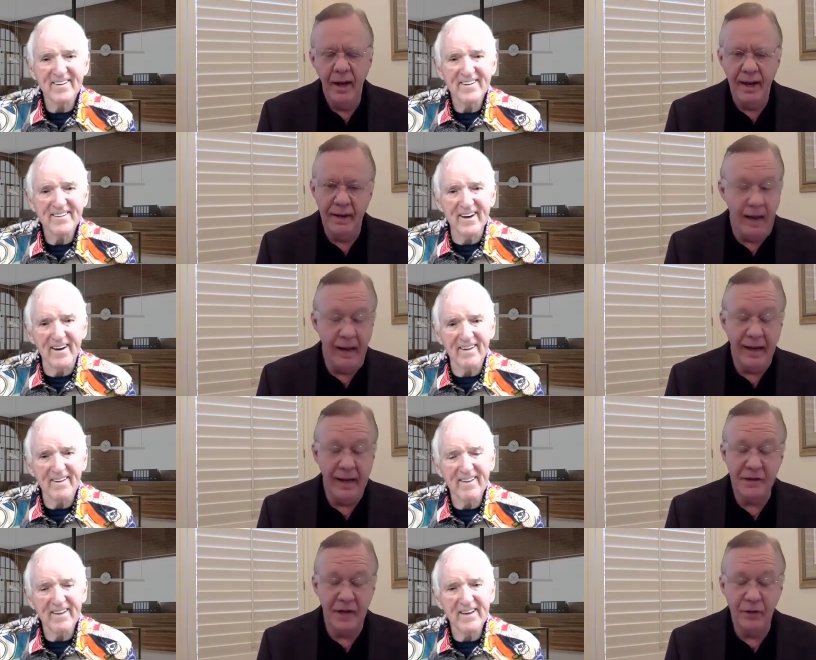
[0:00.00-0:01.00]
Speaker 1: And I
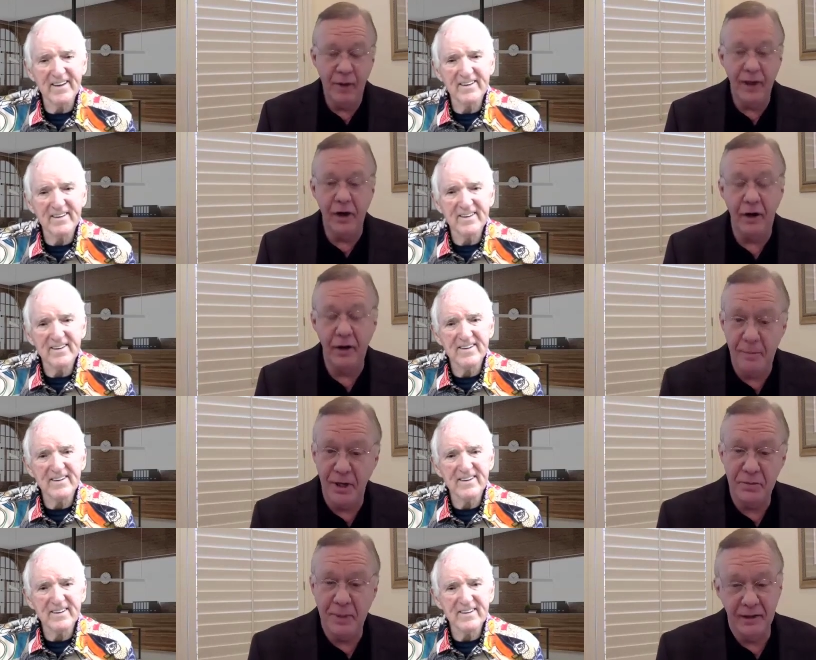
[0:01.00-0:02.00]
guess credit card
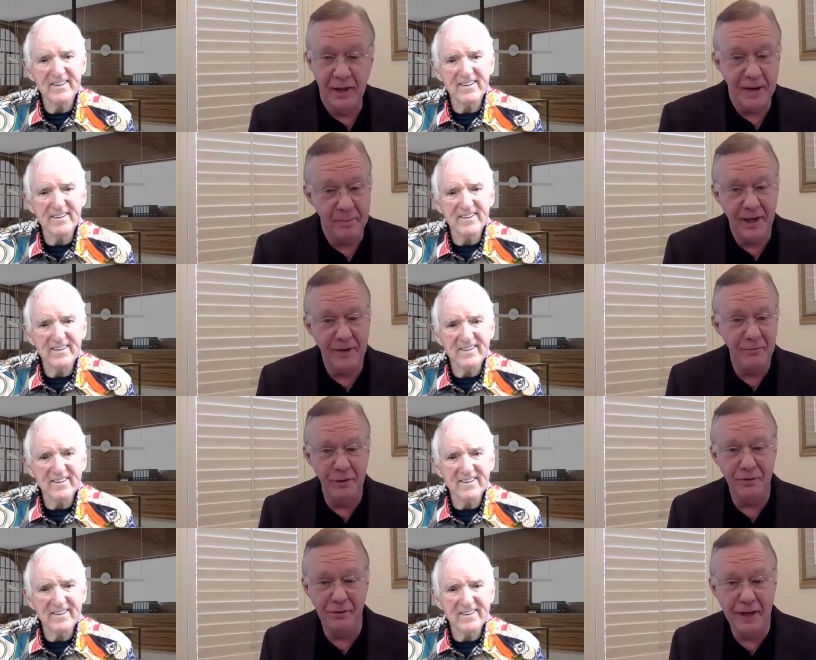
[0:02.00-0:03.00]
companies make a lot of money
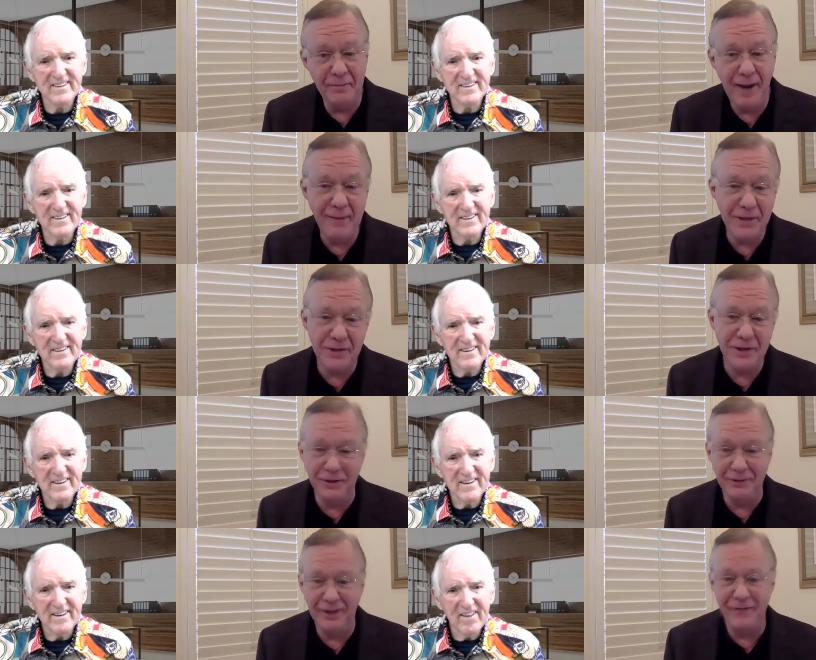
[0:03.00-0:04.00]
with late payments
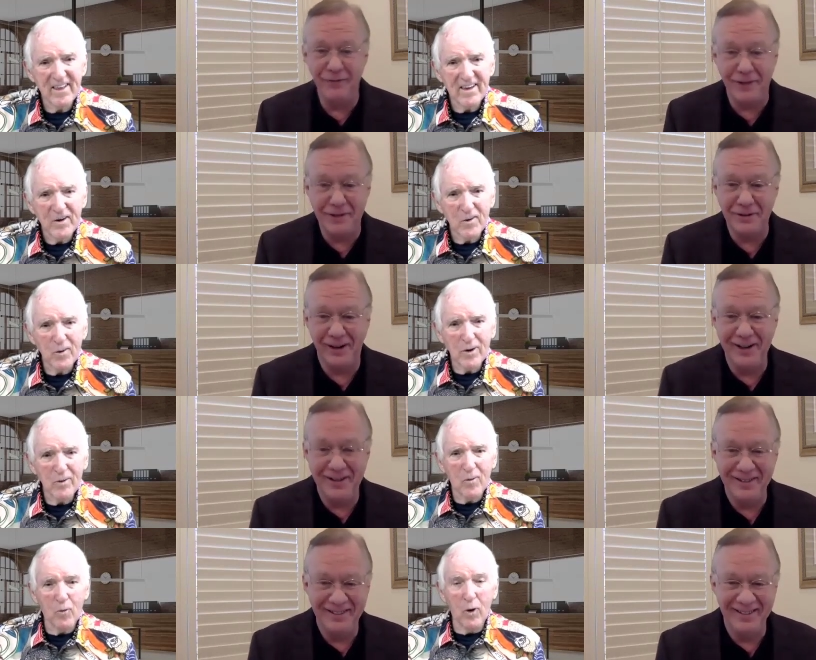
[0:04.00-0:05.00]
too, late fees, right?
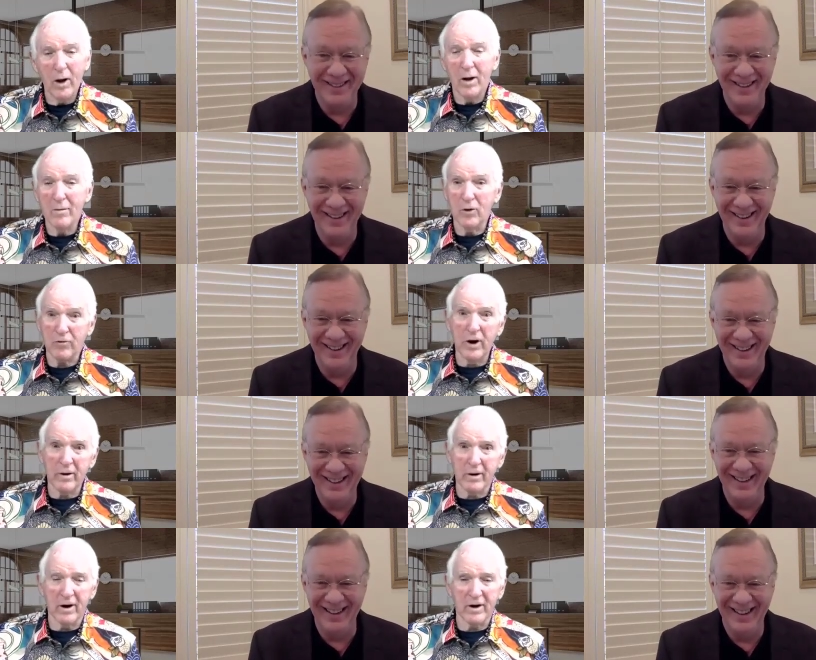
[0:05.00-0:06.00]
Speaker 2: Well, it was a
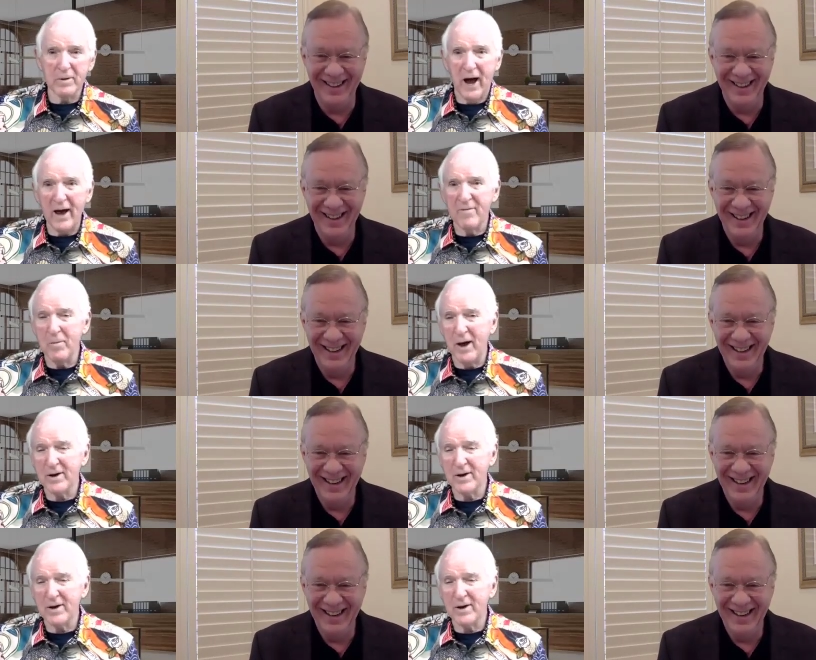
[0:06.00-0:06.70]
credit card company. I have